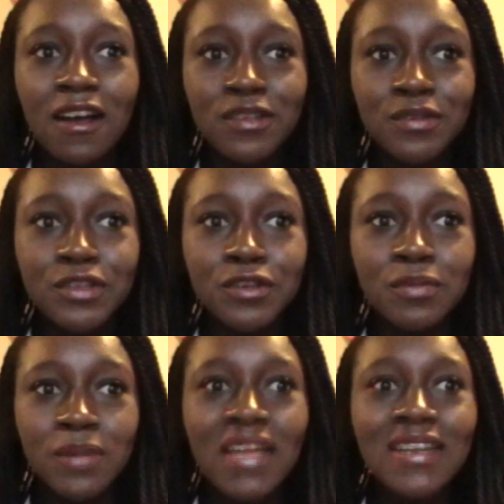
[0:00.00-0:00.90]

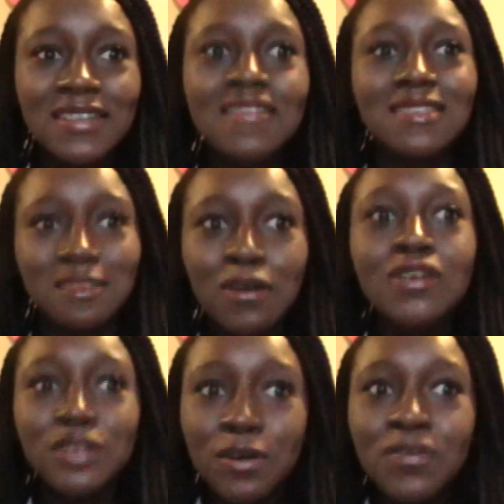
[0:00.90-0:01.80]
YouTube, and it
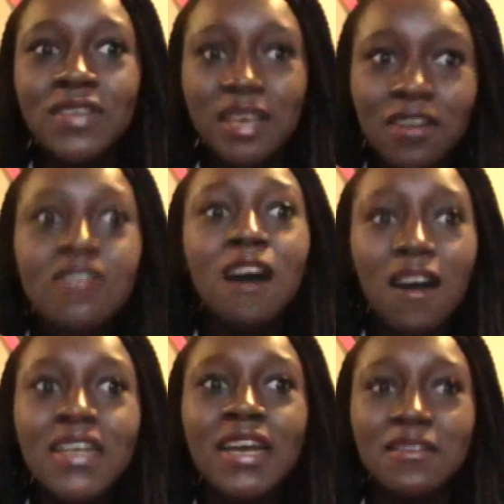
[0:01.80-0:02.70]
shows Daehyun
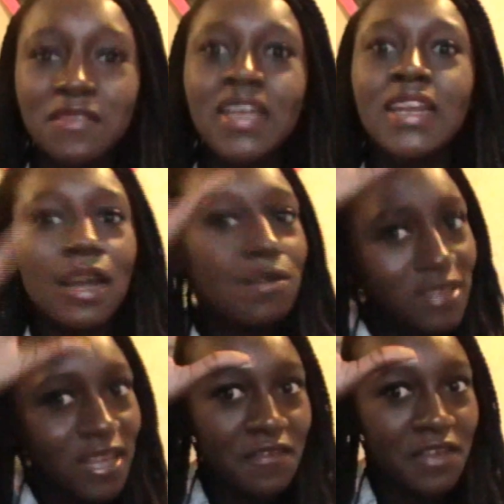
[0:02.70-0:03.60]
nodding at a fan, and I was
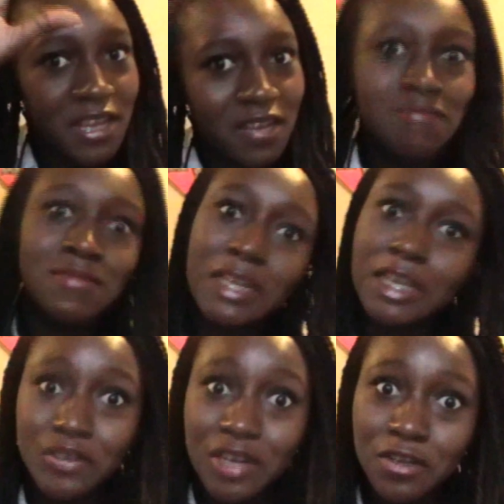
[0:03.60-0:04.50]
that fan, in
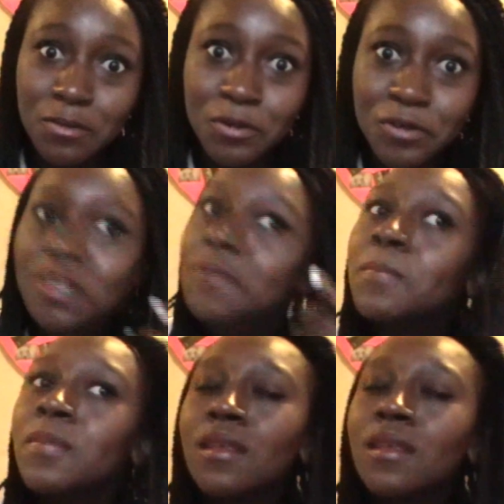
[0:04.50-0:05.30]
case you guys are wondering.